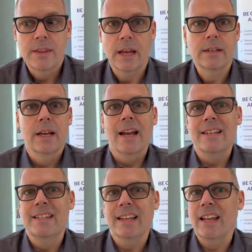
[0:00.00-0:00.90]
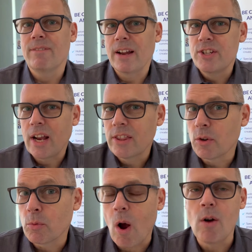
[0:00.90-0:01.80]
that if I check
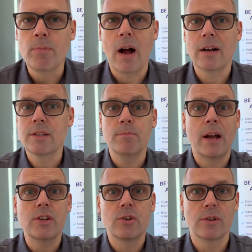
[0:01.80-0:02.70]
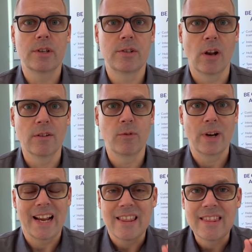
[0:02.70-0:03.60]
the wrong box, my insurance is null and
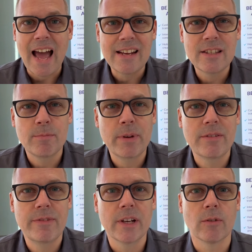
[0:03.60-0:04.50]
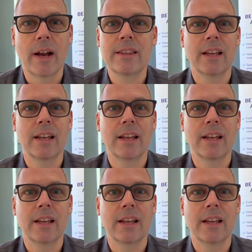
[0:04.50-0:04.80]
void. And that is the big fear, right?